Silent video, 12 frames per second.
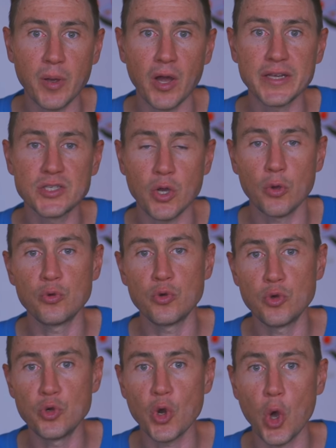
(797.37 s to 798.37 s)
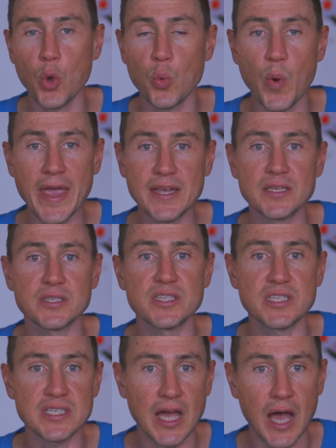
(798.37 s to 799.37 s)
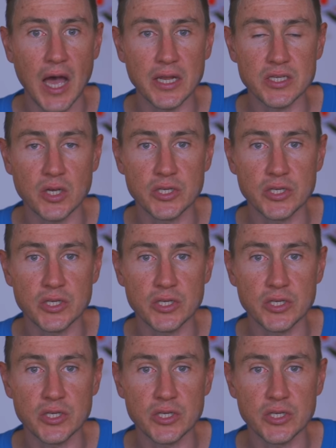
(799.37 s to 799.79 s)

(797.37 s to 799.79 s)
but I don't know where to start.